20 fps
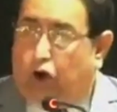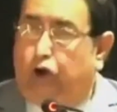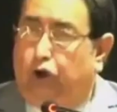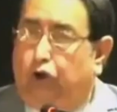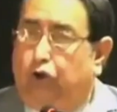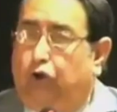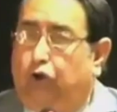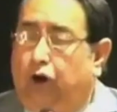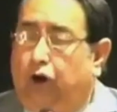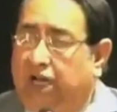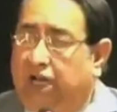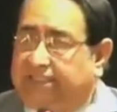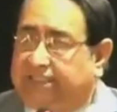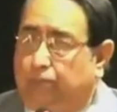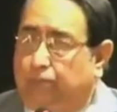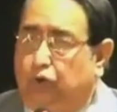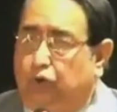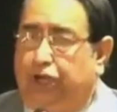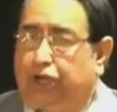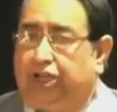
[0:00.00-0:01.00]
we all know
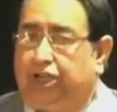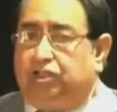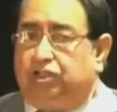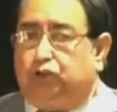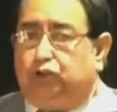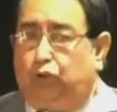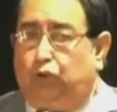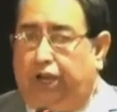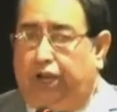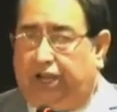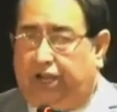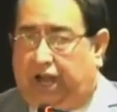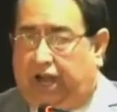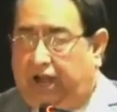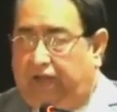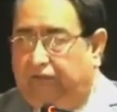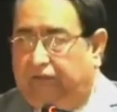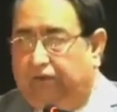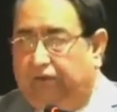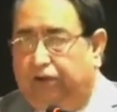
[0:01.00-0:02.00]
Asim Munir is
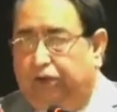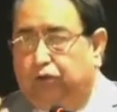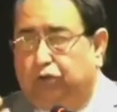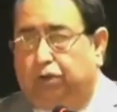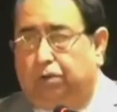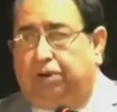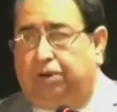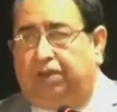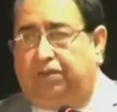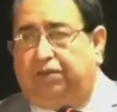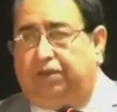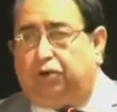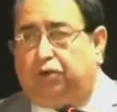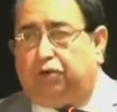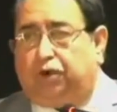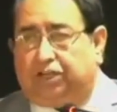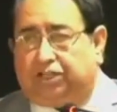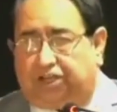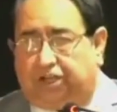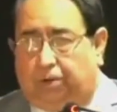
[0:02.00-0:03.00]
ruling. I have given you the
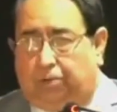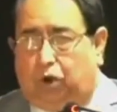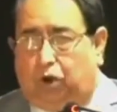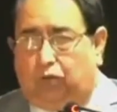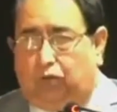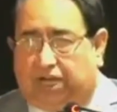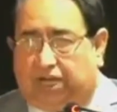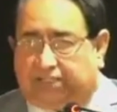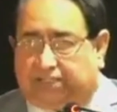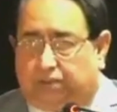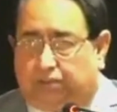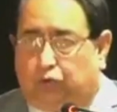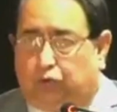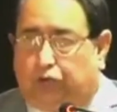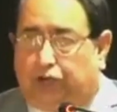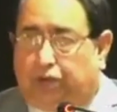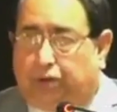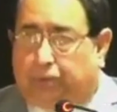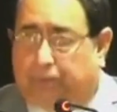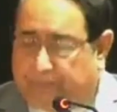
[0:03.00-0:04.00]
brief introduction about
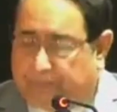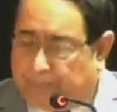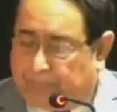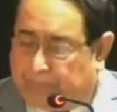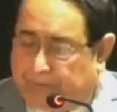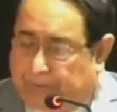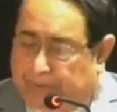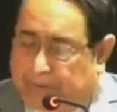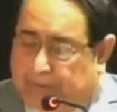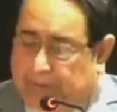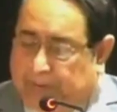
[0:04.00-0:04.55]
Asim Munir.